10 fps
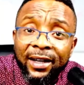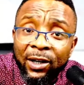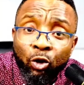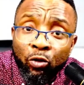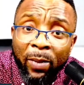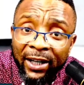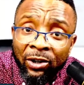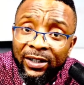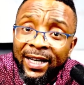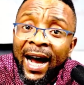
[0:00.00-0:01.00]
Olubadan
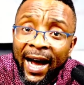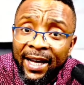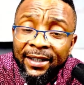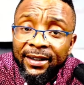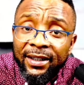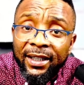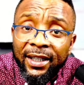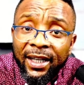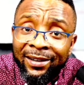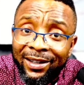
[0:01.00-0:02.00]
died
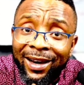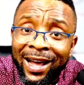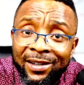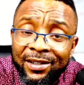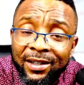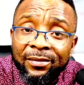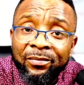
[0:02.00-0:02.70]
in the last